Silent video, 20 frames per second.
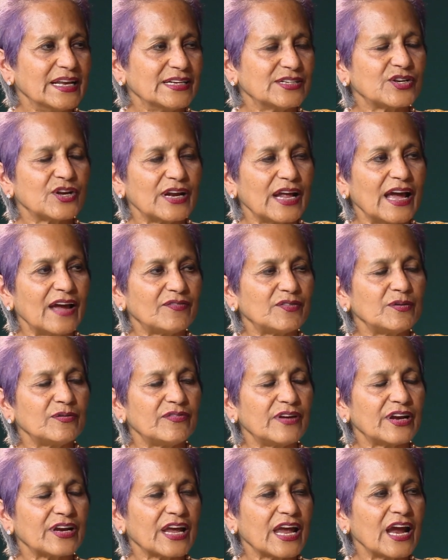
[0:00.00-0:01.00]
is going to have to be
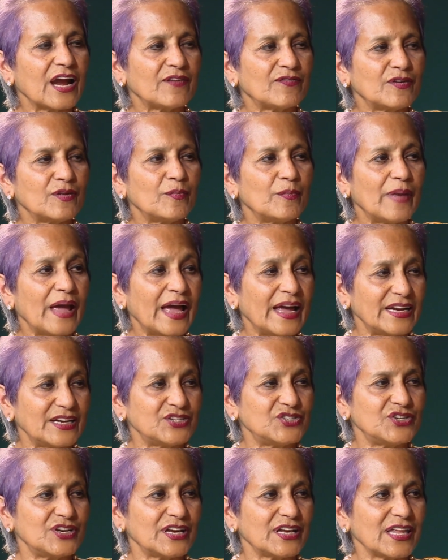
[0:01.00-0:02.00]
very careful
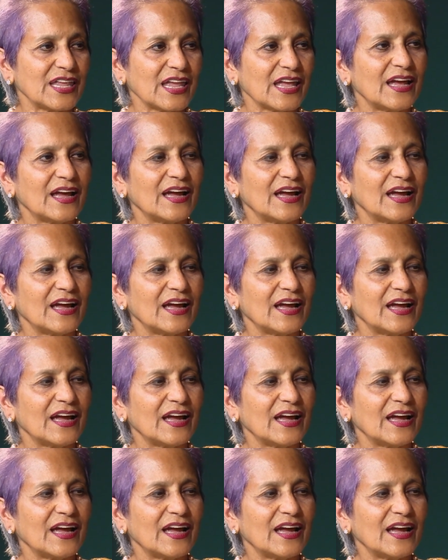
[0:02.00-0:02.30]
managing